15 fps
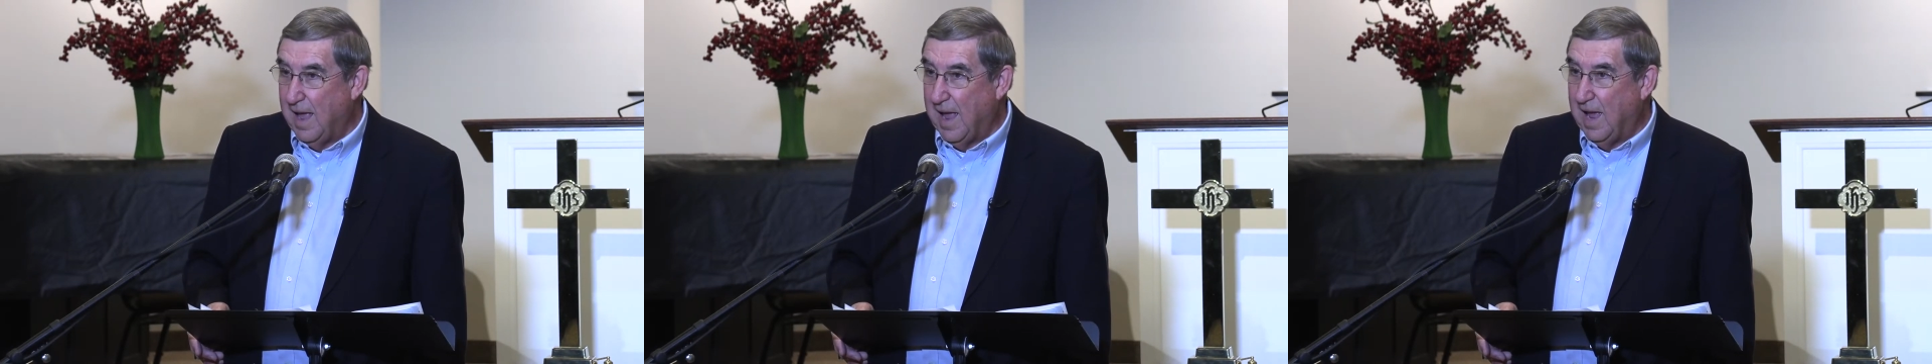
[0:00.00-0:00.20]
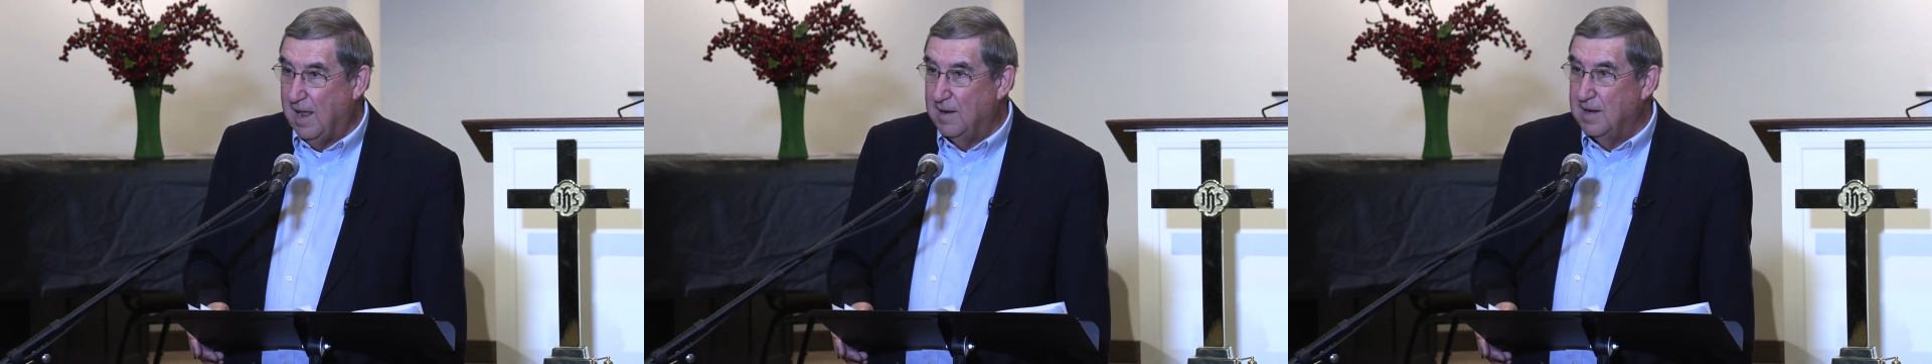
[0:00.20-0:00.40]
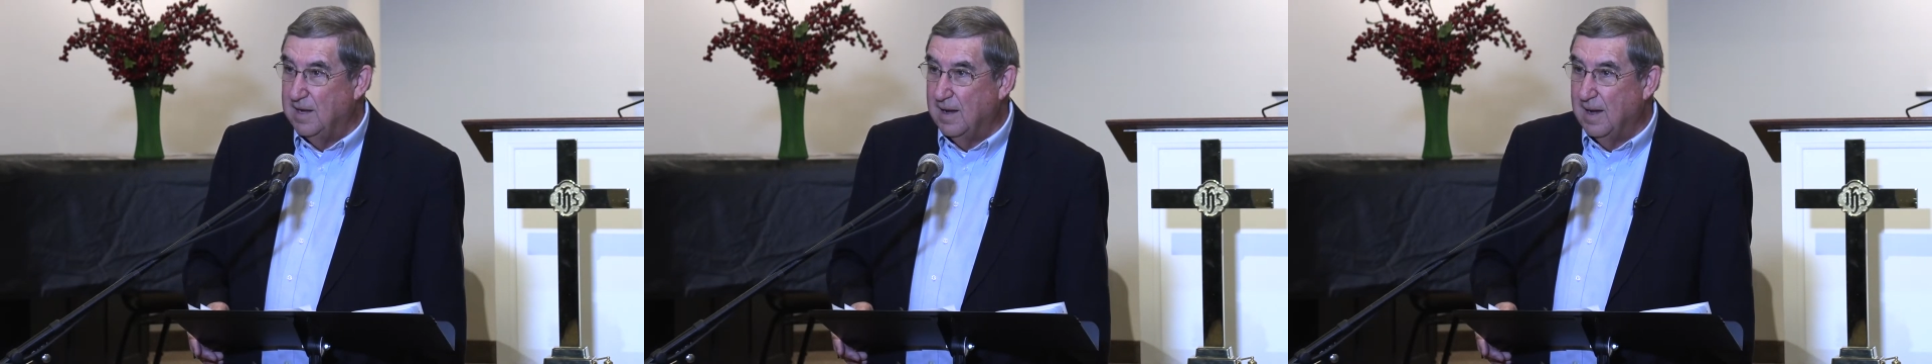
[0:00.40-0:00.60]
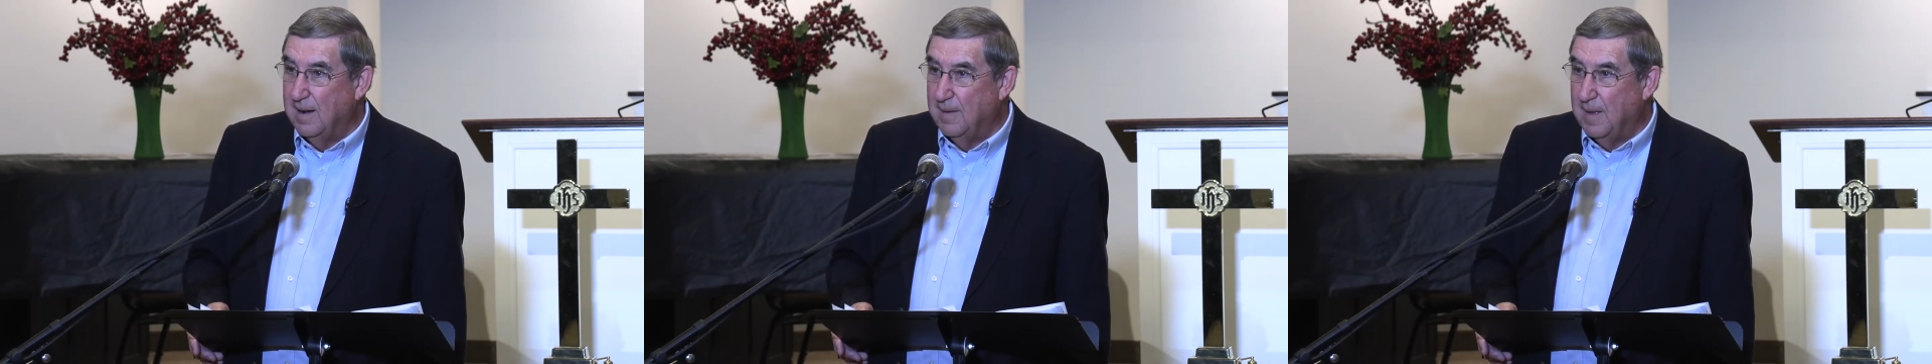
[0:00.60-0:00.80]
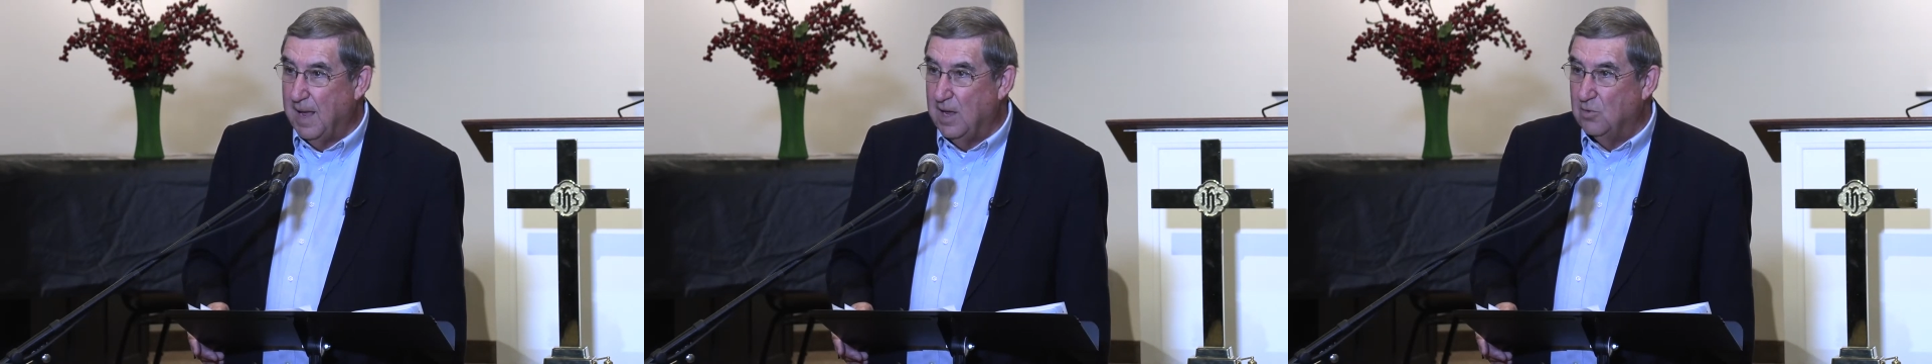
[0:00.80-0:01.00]
and,
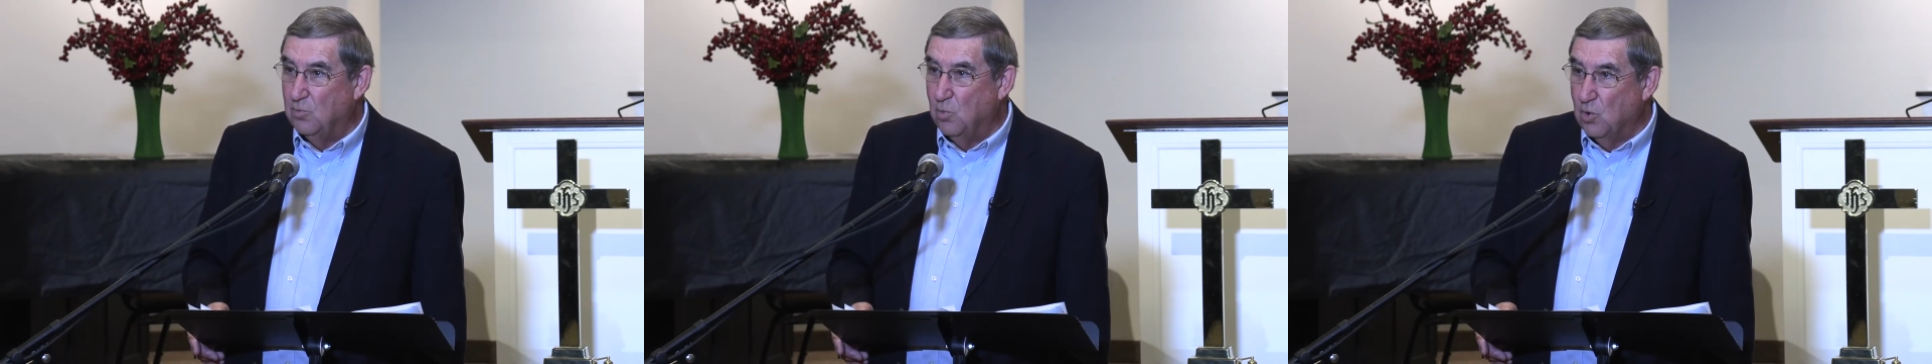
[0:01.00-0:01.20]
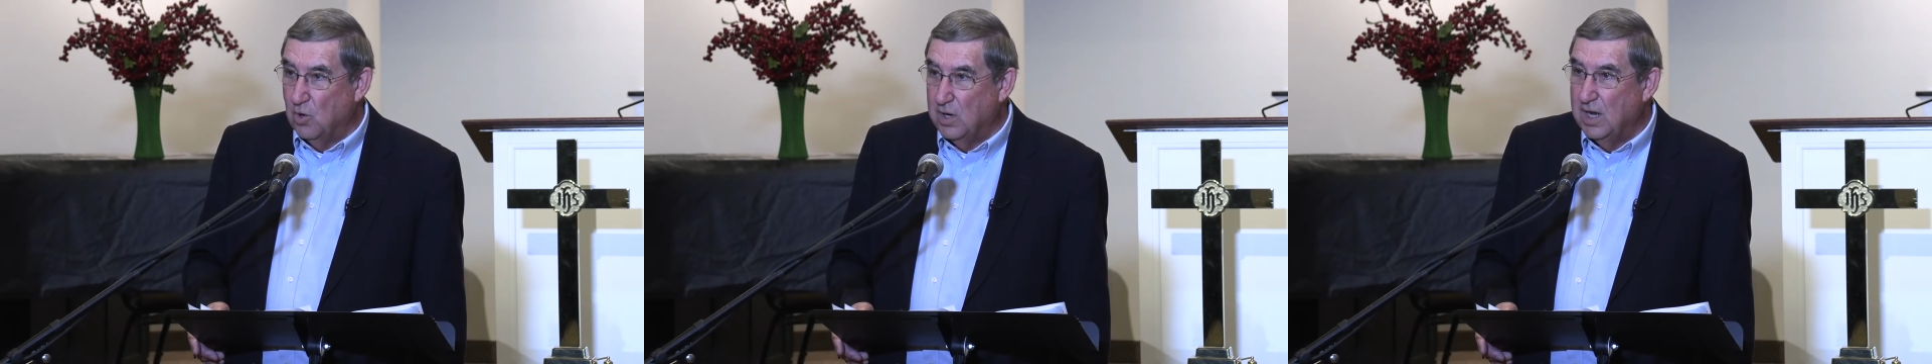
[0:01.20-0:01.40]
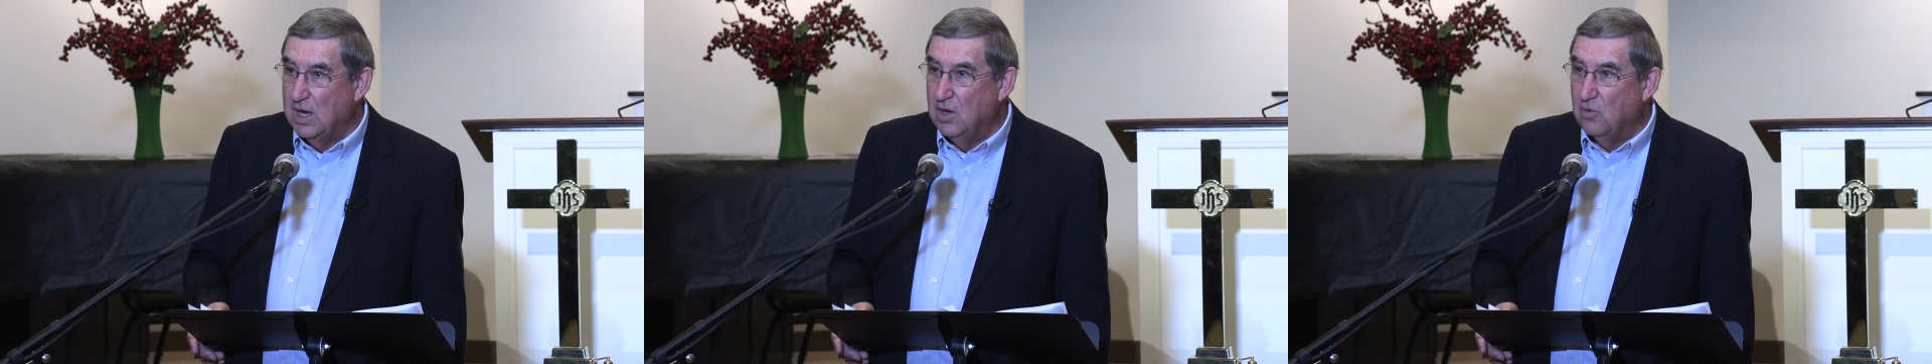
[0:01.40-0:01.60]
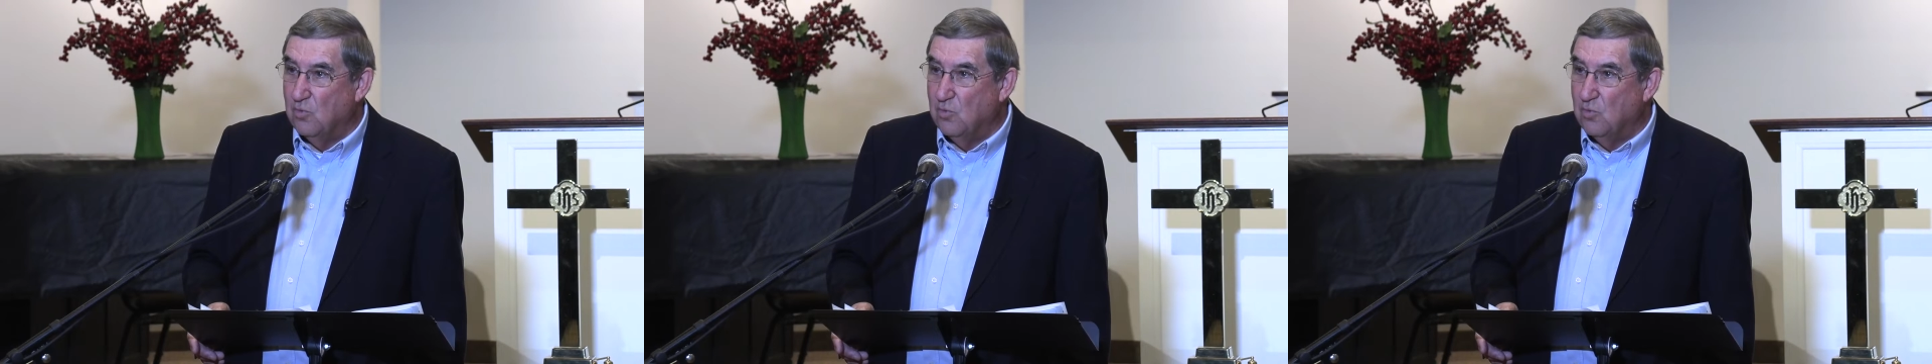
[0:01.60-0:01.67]
and working